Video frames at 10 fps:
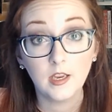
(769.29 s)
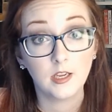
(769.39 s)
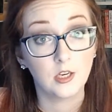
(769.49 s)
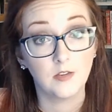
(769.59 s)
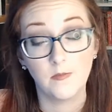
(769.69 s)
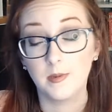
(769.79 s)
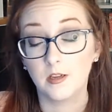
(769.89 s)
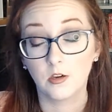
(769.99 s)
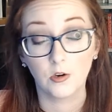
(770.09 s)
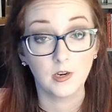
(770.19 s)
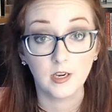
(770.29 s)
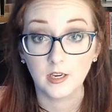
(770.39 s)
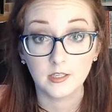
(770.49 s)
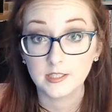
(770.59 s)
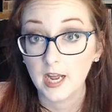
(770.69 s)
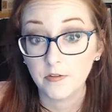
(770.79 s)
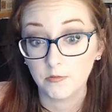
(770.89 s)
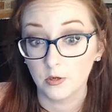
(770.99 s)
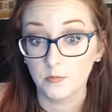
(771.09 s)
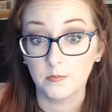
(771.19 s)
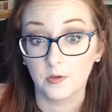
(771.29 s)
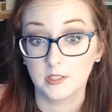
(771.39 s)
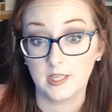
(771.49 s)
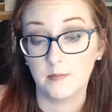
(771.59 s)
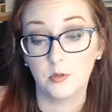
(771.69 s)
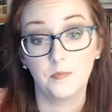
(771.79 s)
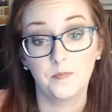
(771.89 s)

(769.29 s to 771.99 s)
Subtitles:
it could even be occurring in a staff room, for example.